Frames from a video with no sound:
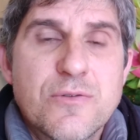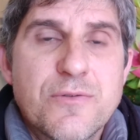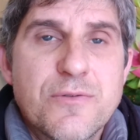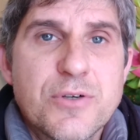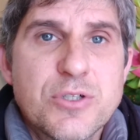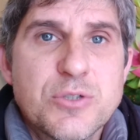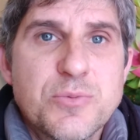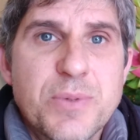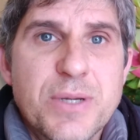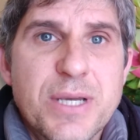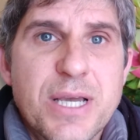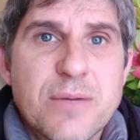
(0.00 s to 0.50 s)
you
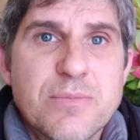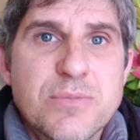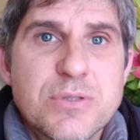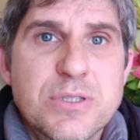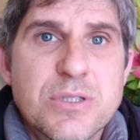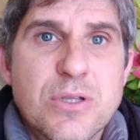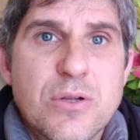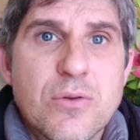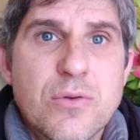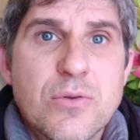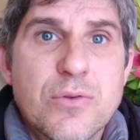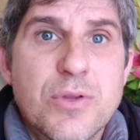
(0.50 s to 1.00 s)
first become
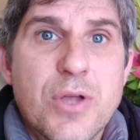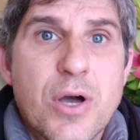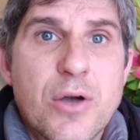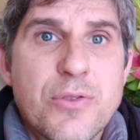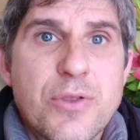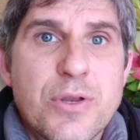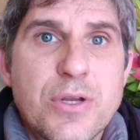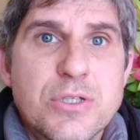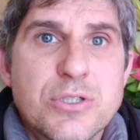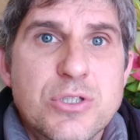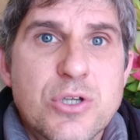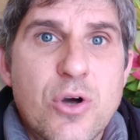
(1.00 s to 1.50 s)
still, know
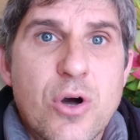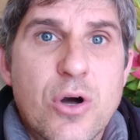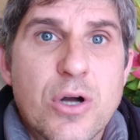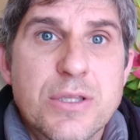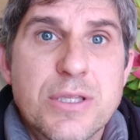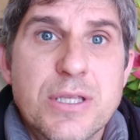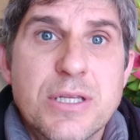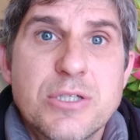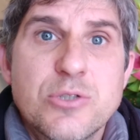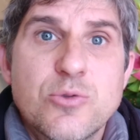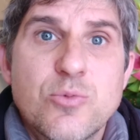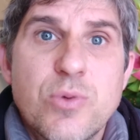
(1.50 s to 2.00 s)
that he's
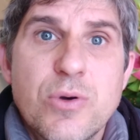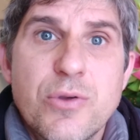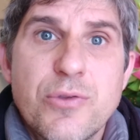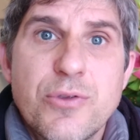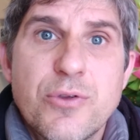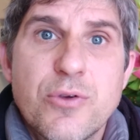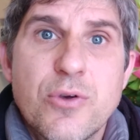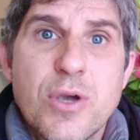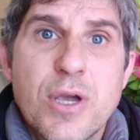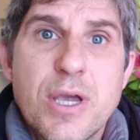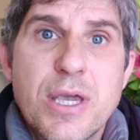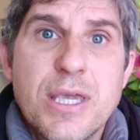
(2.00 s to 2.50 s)
God, that he's
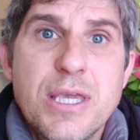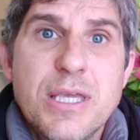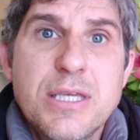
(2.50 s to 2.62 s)
with you.